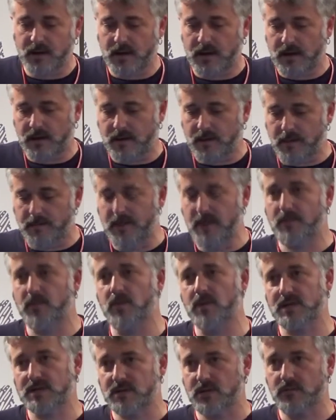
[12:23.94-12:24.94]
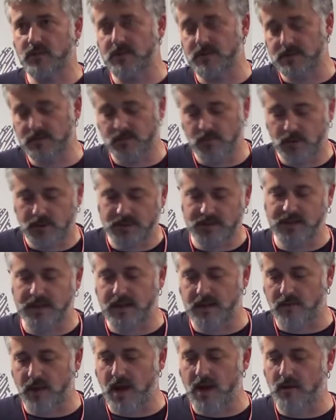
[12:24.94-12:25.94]
uh, the people, as you will, will see
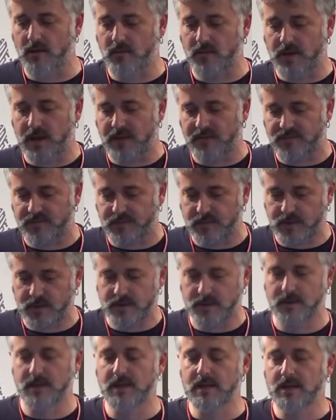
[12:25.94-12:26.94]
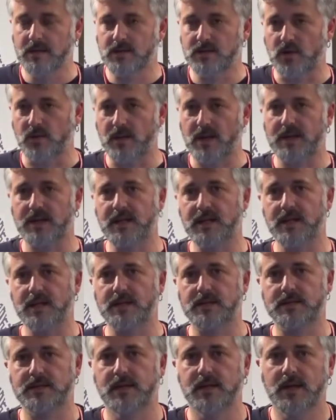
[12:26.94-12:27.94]
now, we have uh, some
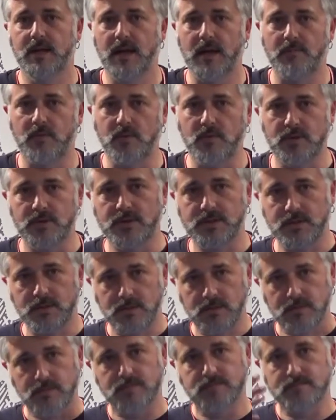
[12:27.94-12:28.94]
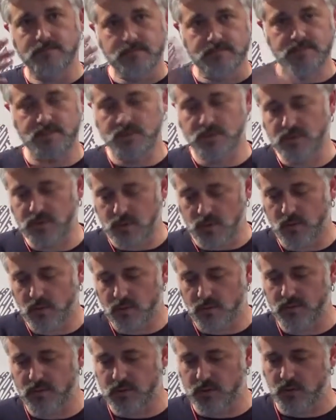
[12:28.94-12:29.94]
ideas and we want to,
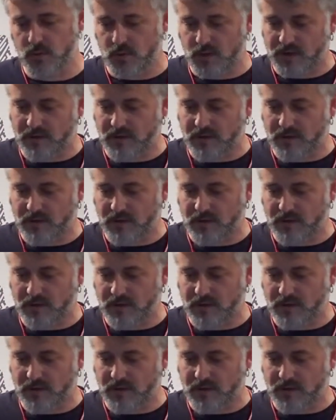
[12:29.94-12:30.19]
to, to